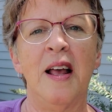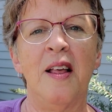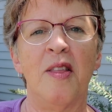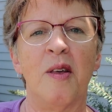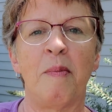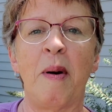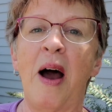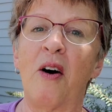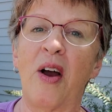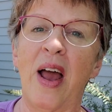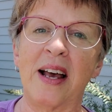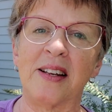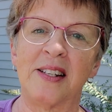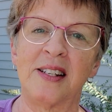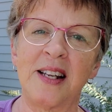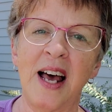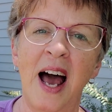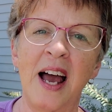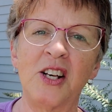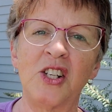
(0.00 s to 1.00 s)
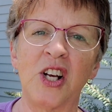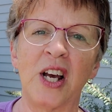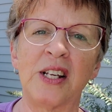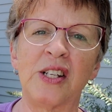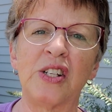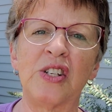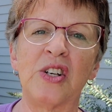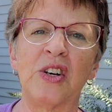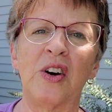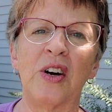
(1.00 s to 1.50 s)
biogas
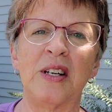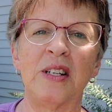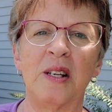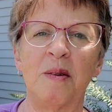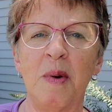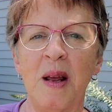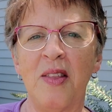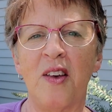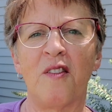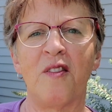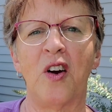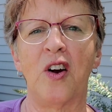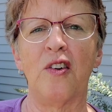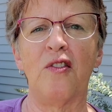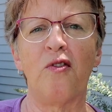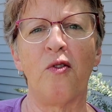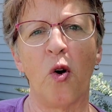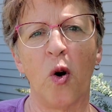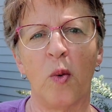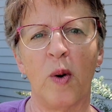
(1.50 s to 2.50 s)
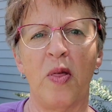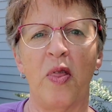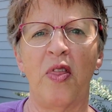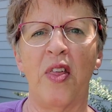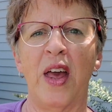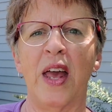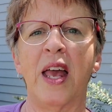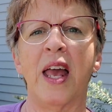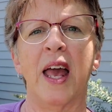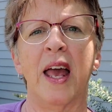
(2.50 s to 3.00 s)
digester, and to me, they're very
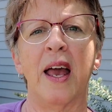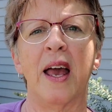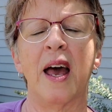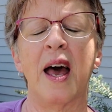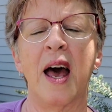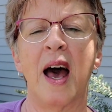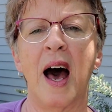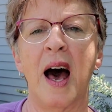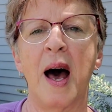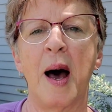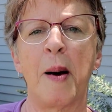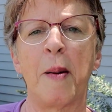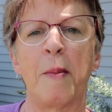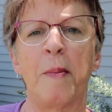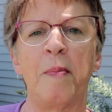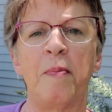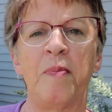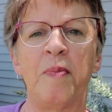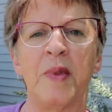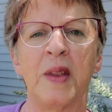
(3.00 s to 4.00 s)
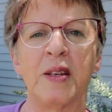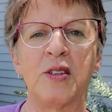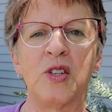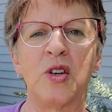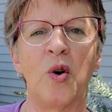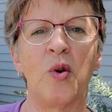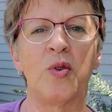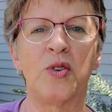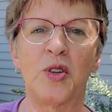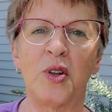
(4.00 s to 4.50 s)
forward-thinking.
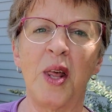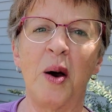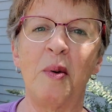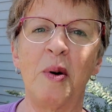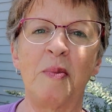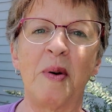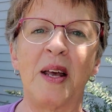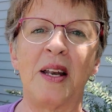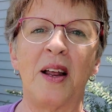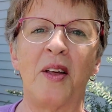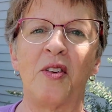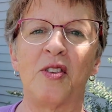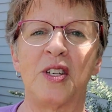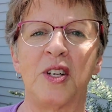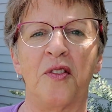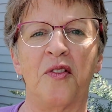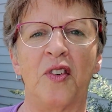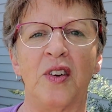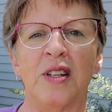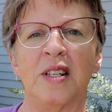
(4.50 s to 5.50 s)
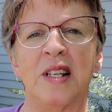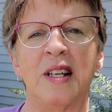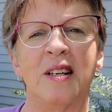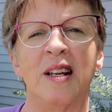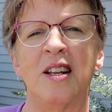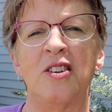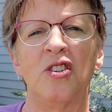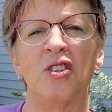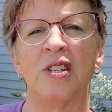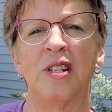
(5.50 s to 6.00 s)
So that would be another difference.
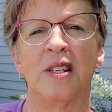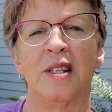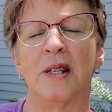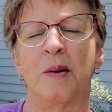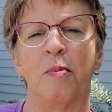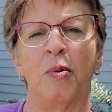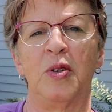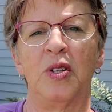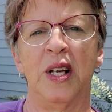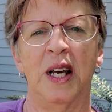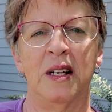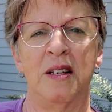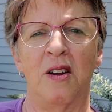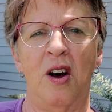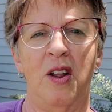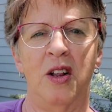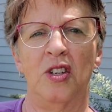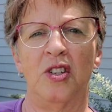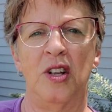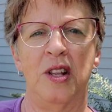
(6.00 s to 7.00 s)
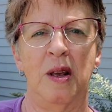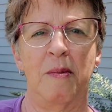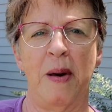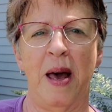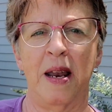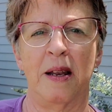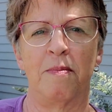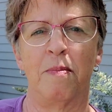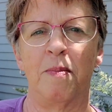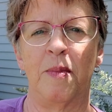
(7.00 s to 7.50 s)
And just the simple technology, the
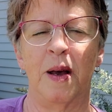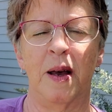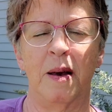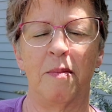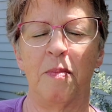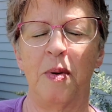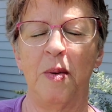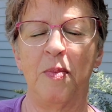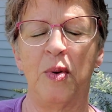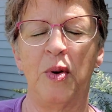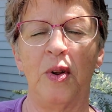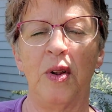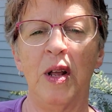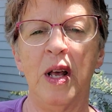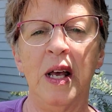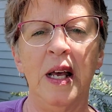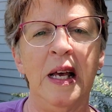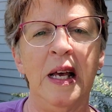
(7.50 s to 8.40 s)
Amana people